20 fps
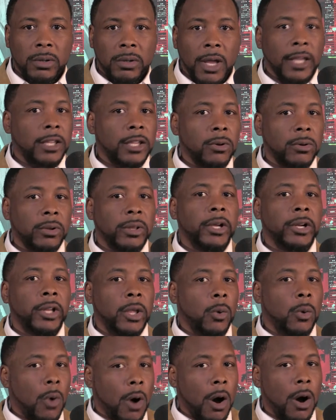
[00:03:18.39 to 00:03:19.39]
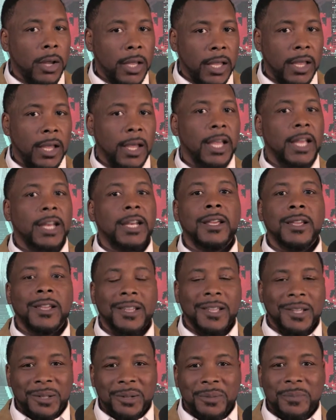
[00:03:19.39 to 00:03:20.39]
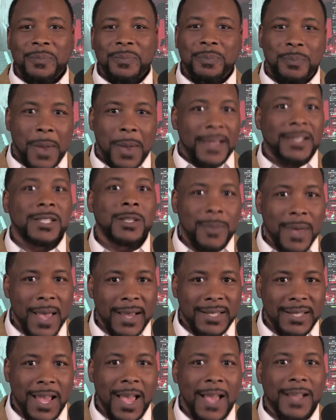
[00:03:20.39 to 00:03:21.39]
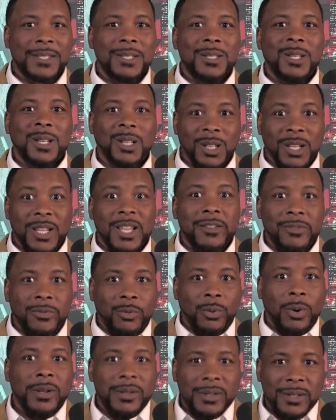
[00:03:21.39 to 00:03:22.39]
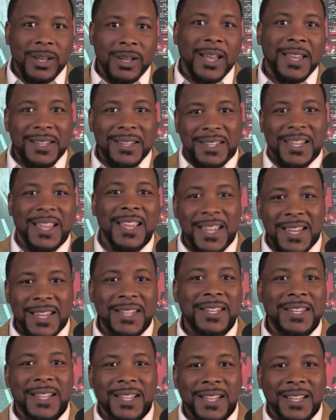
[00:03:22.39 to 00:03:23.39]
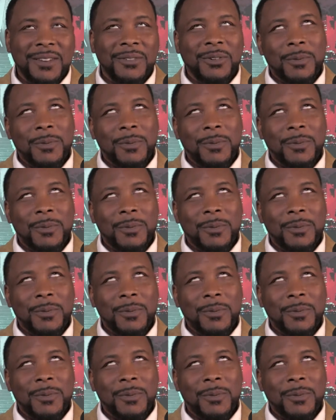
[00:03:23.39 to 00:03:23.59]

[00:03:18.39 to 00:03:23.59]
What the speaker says: Like you can literally walk in, pay some back taxes, and leave with a deed.